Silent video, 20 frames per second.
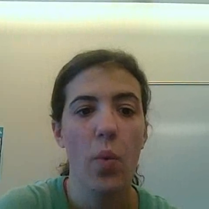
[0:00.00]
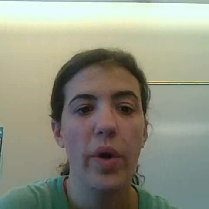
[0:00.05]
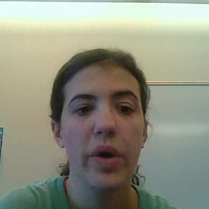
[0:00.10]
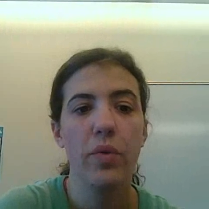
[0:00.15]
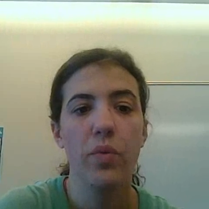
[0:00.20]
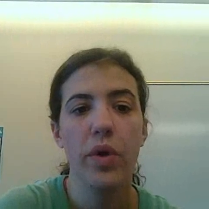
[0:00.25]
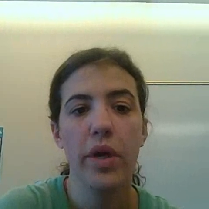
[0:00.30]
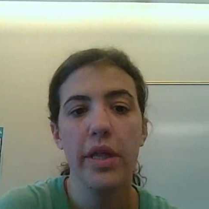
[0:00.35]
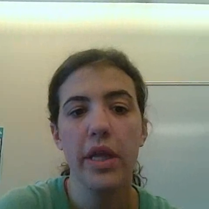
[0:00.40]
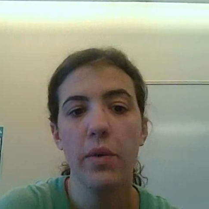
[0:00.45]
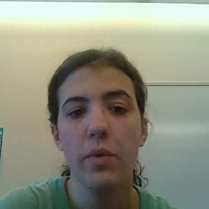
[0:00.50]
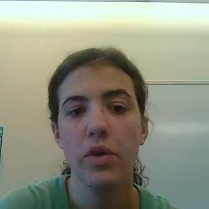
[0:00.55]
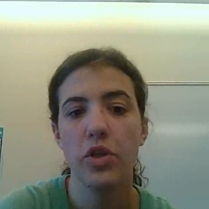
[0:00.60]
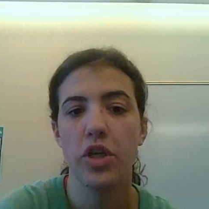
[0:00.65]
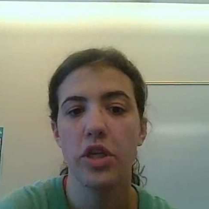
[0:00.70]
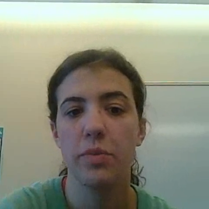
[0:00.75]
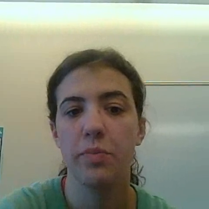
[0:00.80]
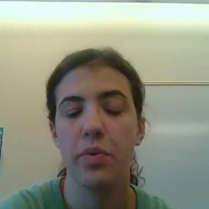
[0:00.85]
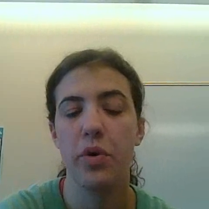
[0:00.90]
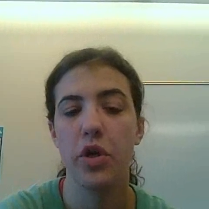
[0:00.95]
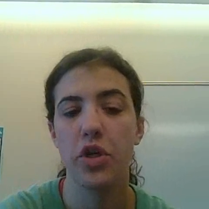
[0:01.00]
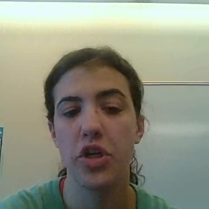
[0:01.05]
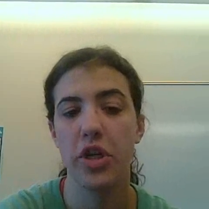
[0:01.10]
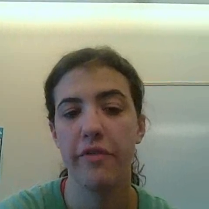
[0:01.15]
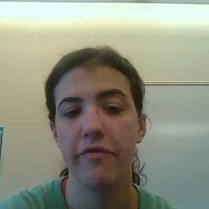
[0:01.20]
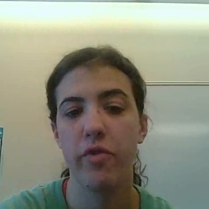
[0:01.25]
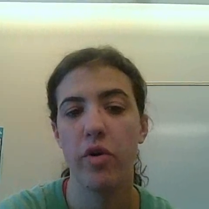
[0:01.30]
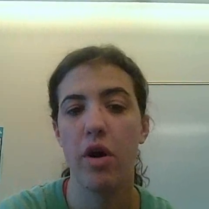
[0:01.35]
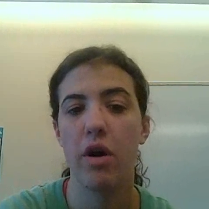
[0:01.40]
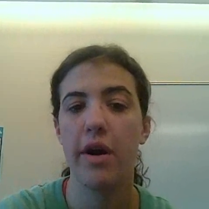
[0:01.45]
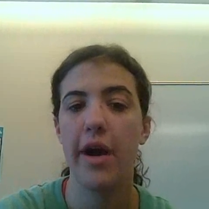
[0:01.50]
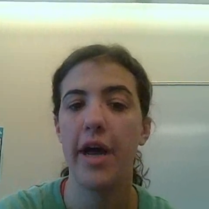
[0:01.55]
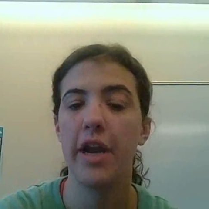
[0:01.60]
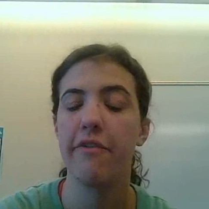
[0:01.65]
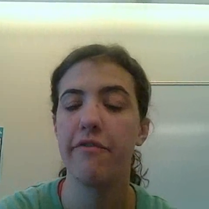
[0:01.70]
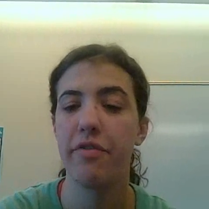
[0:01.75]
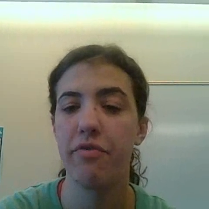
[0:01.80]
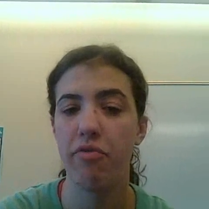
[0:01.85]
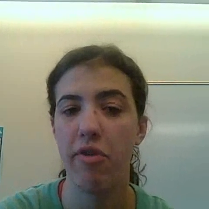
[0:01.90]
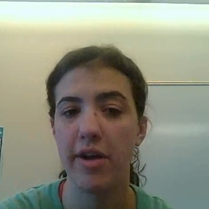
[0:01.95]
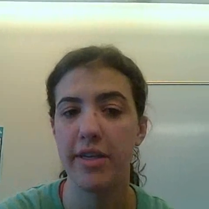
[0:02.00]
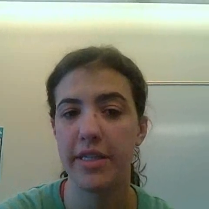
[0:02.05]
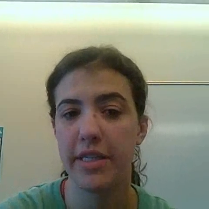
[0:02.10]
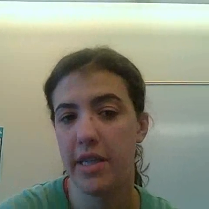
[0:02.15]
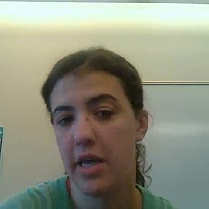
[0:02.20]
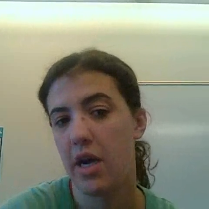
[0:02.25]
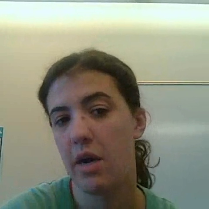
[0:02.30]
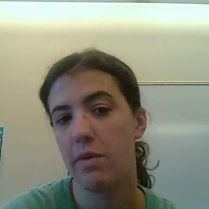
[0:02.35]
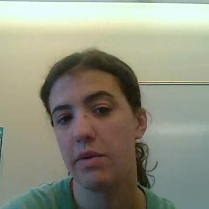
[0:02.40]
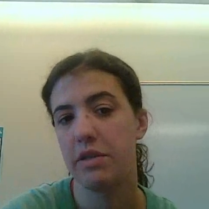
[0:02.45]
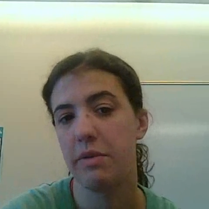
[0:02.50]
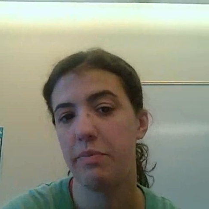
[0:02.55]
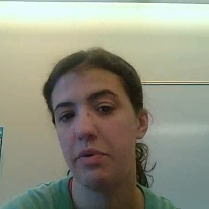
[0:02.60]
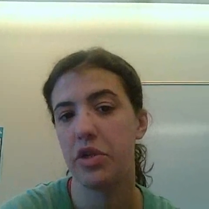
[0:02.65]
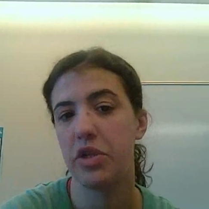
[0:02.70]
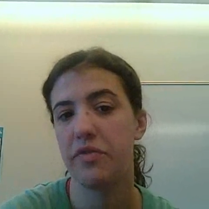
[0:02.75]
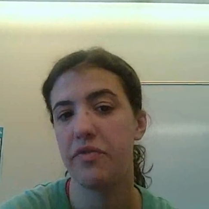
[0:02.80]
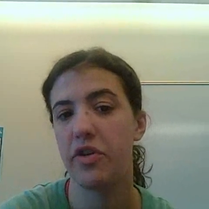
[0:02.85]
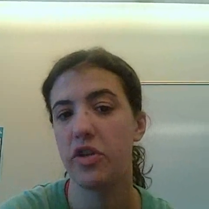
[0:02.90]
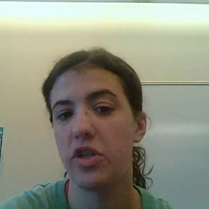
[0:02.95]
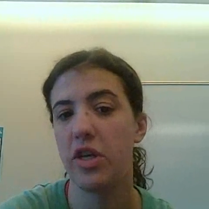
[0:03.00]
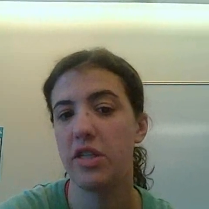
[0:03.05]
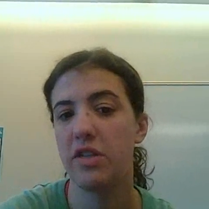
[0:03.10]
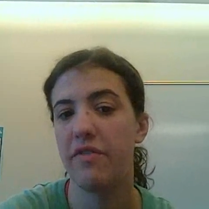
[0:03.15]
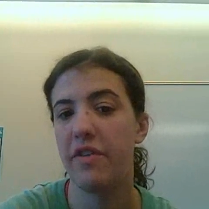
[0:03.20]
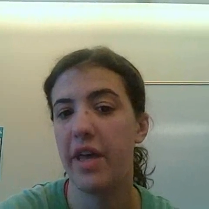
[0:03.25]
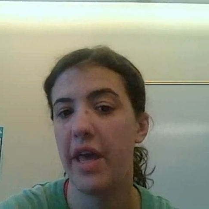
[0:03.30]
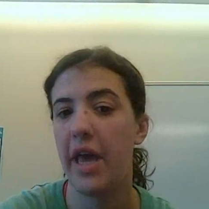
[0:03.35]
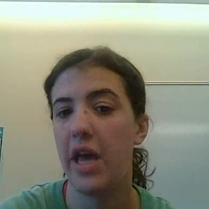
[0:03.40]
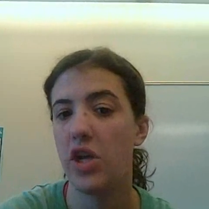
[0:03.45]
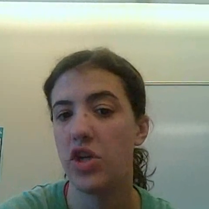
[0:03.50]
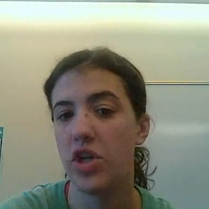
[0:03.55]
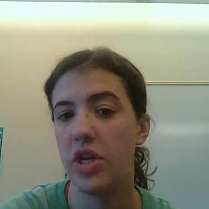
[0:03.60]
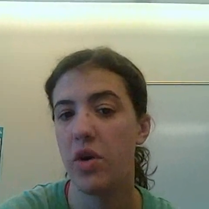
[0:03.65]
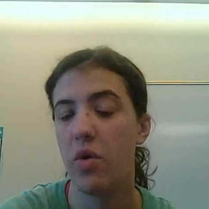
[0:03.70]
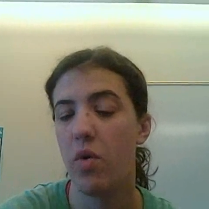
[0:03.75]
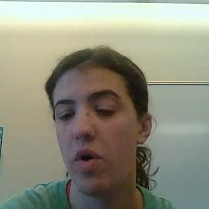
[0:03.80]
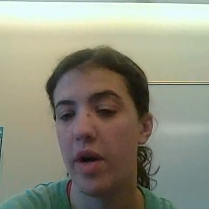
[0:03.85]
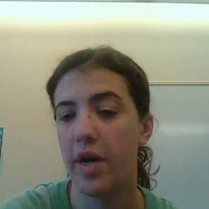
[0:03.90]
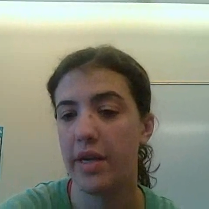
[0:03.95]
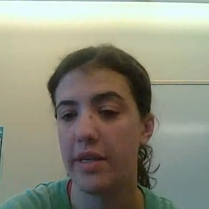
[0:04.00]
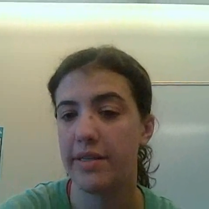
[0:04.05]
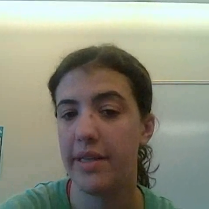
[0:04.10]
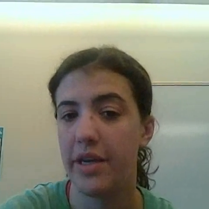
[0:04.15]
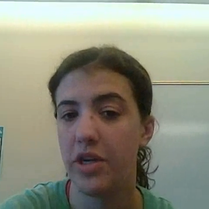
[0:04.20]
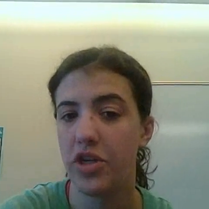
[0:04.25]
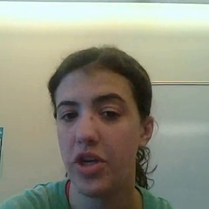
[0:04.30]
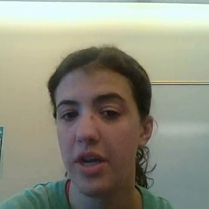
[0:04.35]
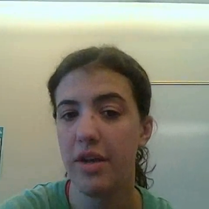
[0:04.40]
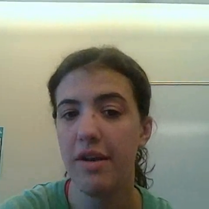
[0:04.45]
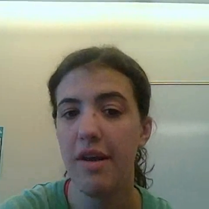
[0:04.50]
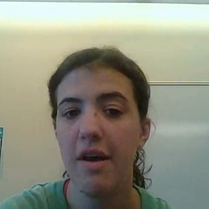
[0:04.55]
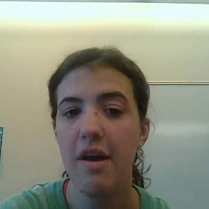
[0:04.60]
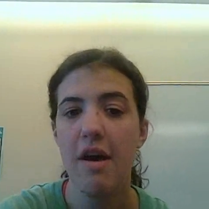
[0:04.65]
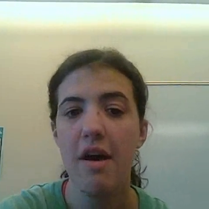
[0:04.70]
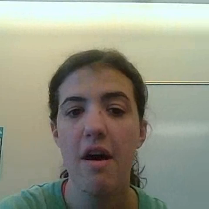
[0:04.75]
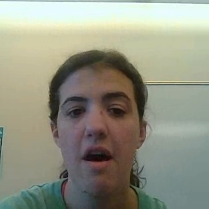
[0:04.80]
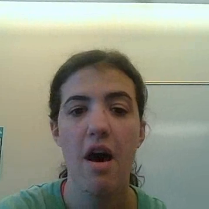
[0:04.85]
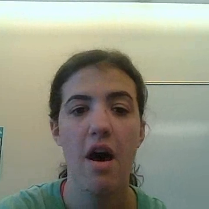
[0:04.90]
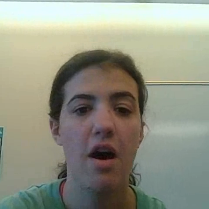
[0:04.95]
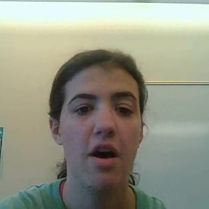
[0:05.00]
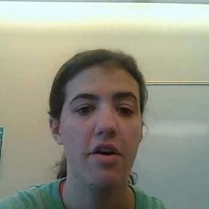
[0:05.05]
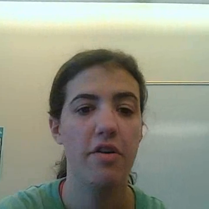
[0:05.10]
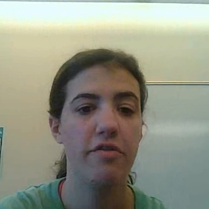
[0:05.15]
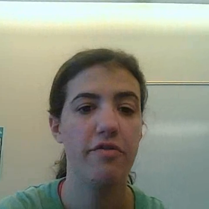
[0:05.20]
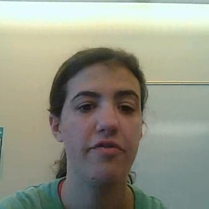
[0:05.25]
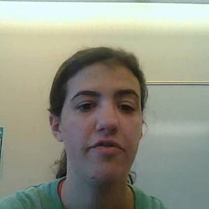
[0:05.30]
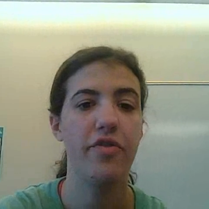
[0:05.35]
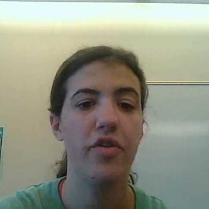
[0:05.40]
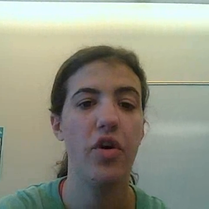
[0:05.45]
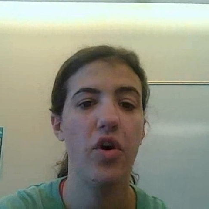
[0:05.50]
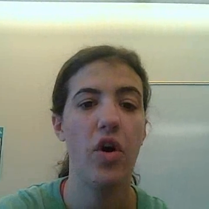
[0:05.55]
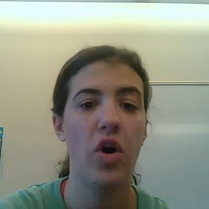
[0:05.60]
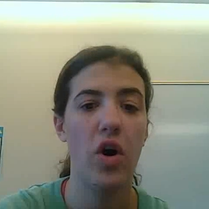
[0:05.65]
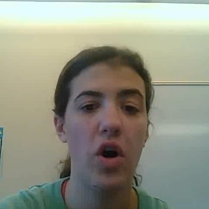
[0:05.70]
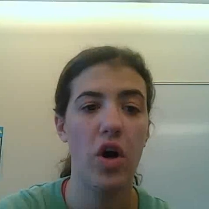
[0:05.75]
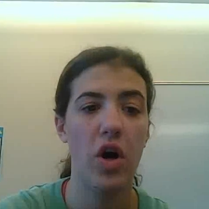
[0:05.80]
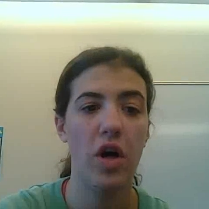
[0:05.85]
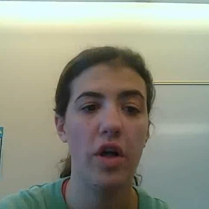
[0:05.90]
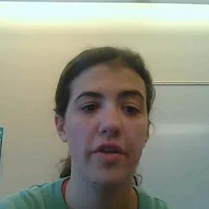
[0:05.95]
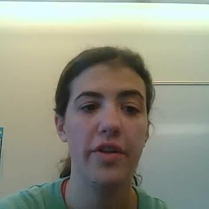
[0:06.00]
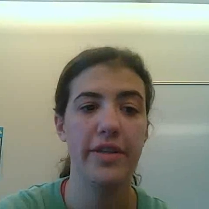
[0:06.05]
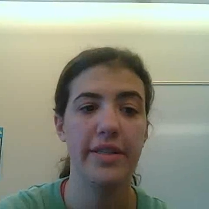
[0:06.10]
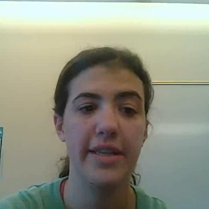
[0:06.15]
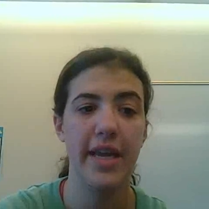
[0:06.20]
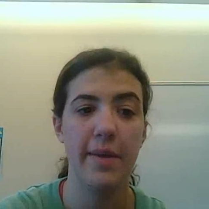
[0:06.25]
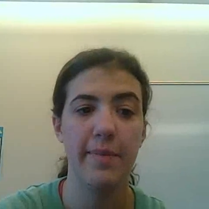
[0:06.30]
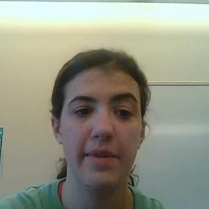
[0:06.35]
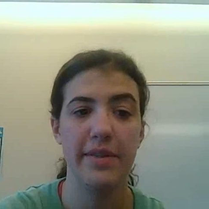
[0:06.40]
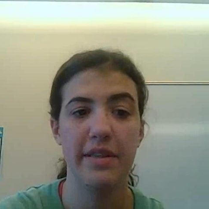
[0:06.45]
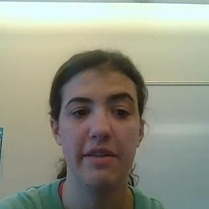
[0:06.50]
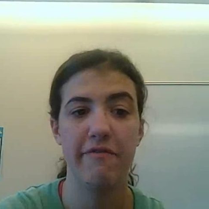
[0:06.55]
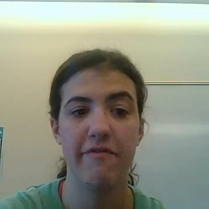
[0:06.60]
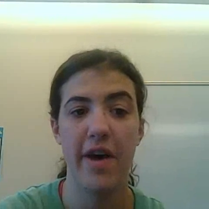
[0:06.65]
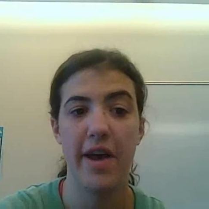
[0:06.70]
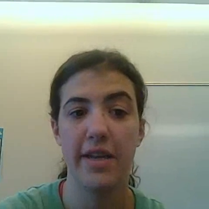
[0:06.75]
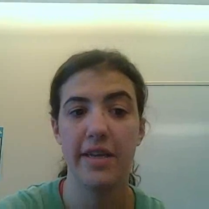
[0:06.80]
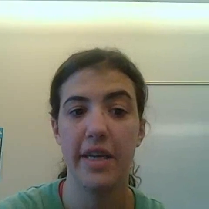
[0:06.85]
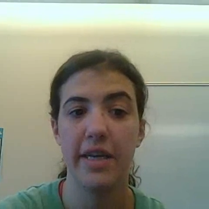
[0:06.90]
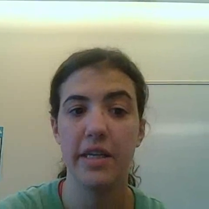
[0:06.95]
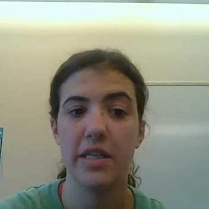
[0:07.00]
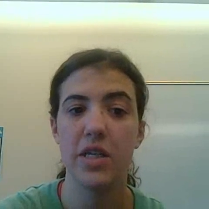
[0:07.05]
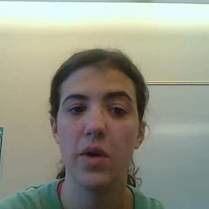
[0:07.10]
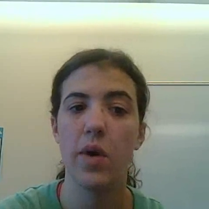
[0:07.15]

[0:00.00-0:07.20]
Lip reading: we really were just pushing for, our kind of thrust there was to push for justification organization of all the statements and findings.